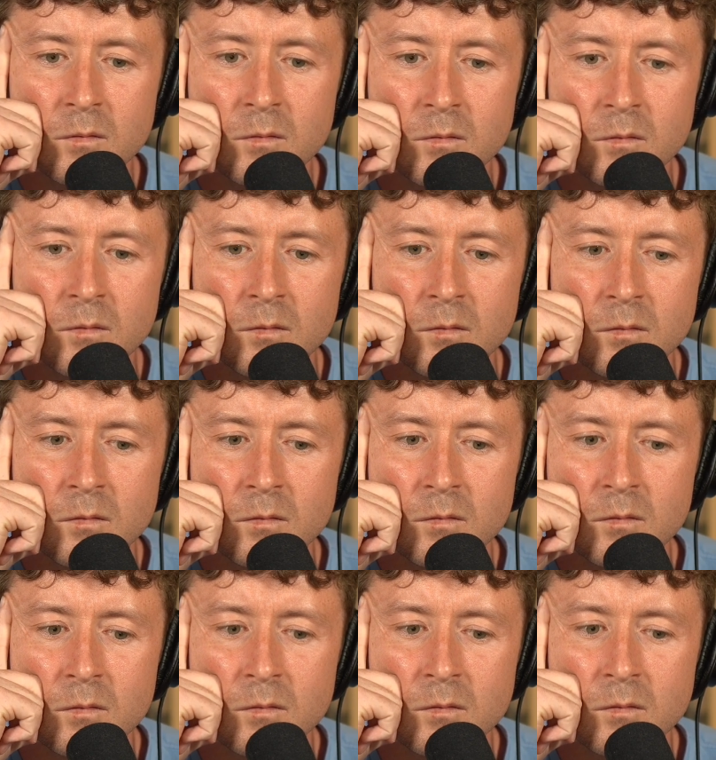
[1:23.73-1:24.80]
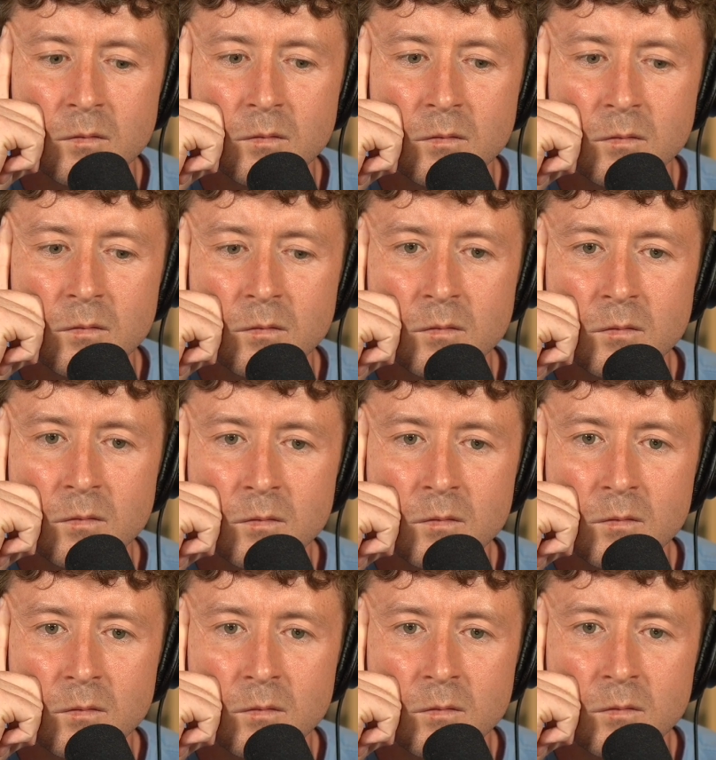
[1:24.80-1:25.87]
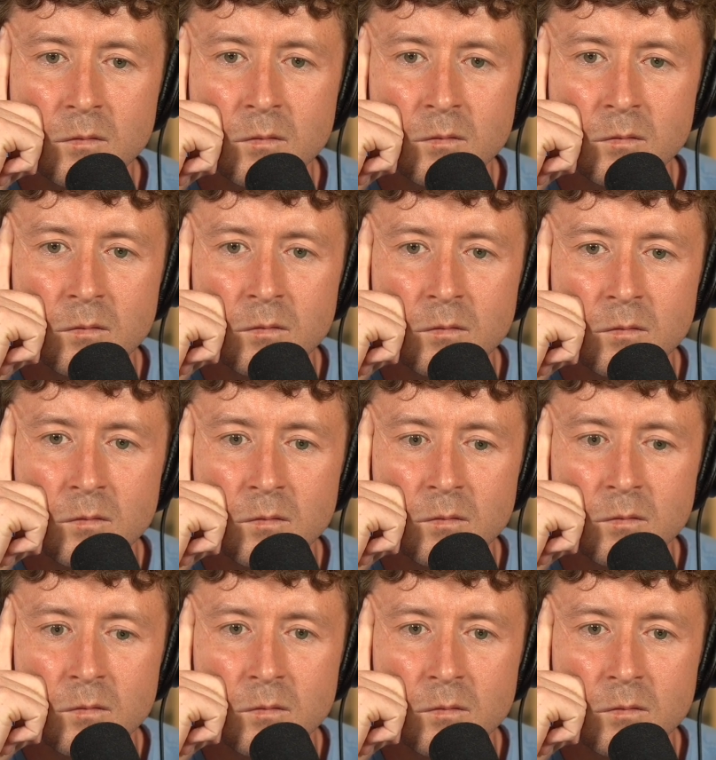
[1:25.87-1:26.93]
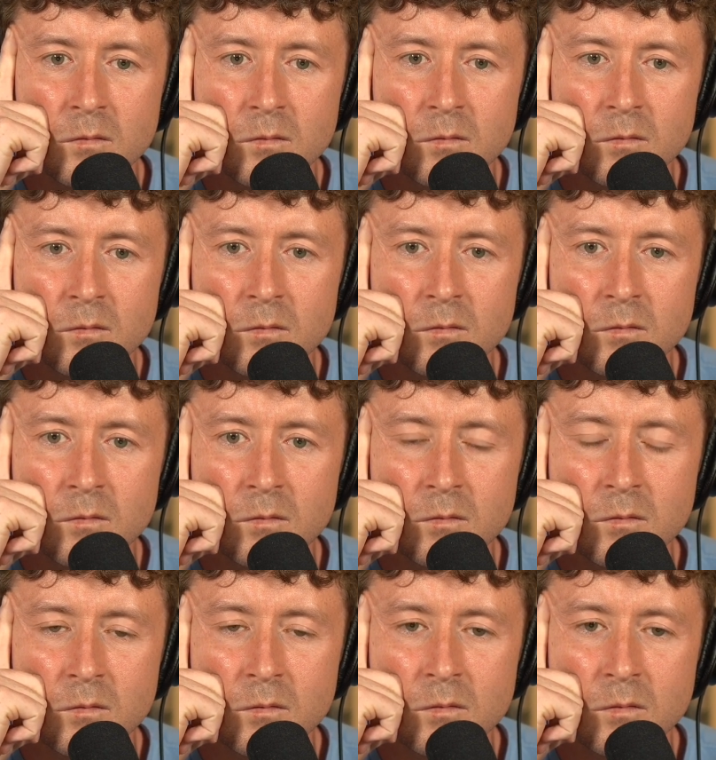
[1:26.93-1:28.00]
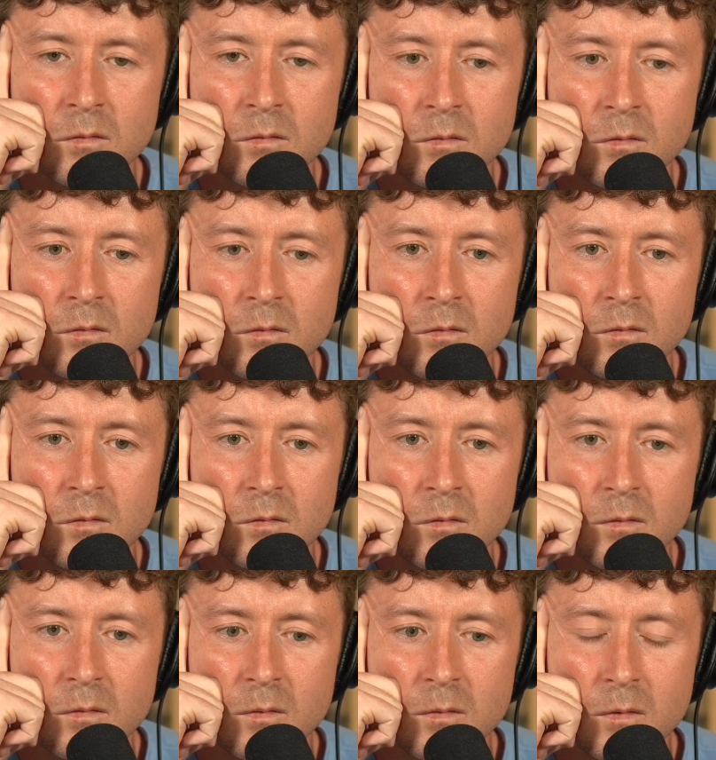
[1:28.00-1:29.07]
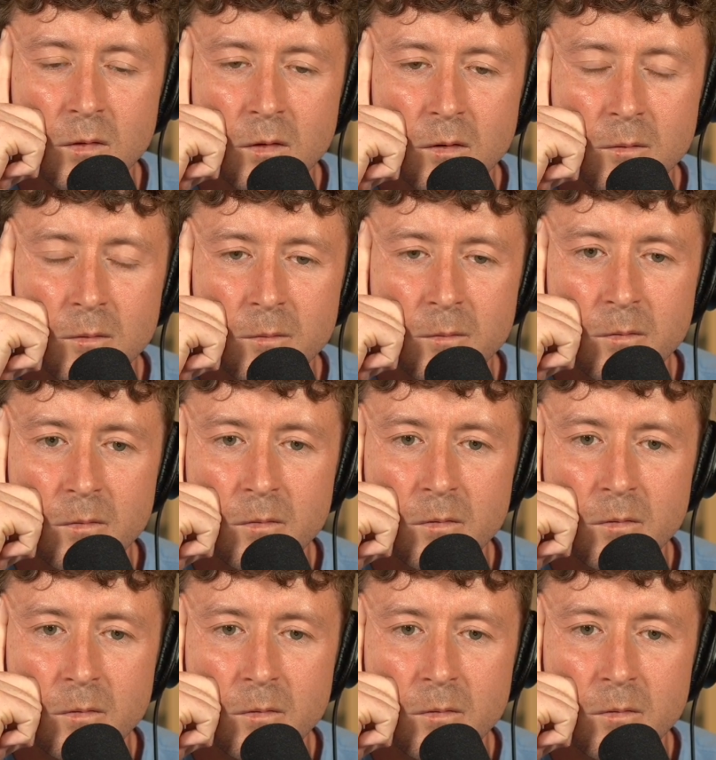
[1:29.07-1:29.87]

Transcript: (silent)